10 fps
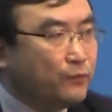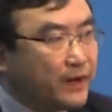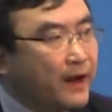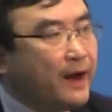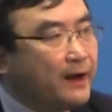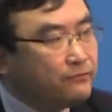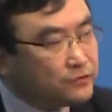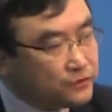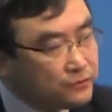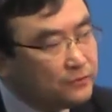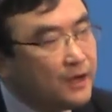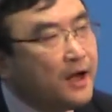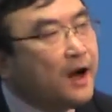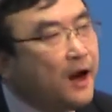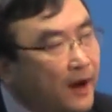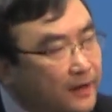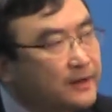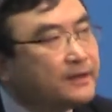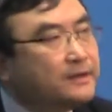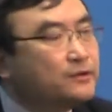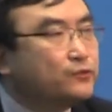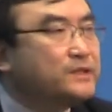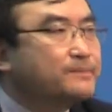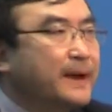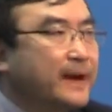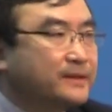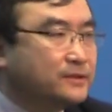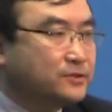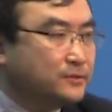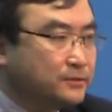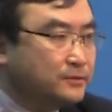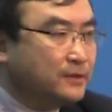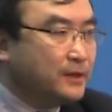we have to highlight respect to